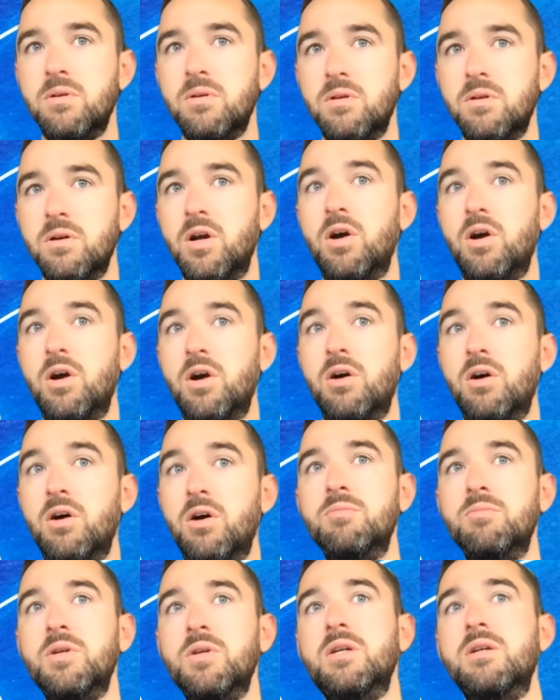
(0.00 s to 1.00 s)
calls should
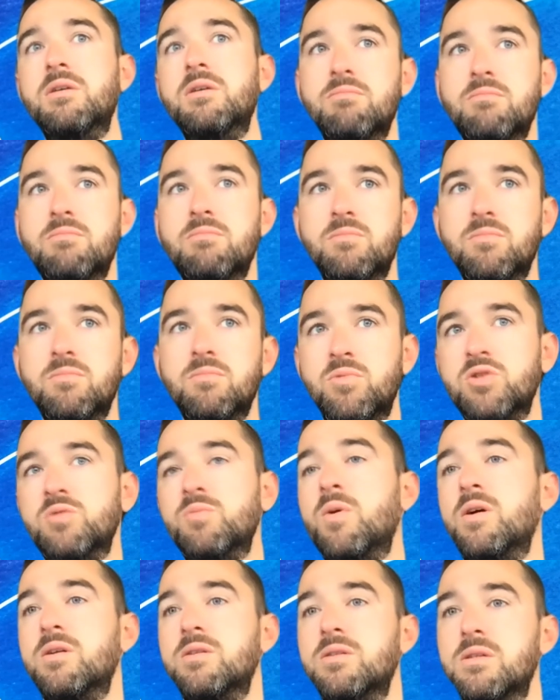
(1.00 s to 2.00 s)
be,
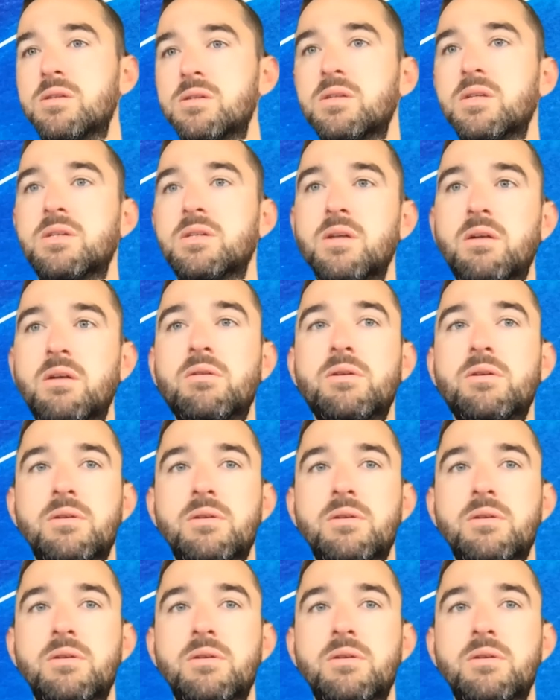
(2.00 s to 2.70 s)
responses, etc.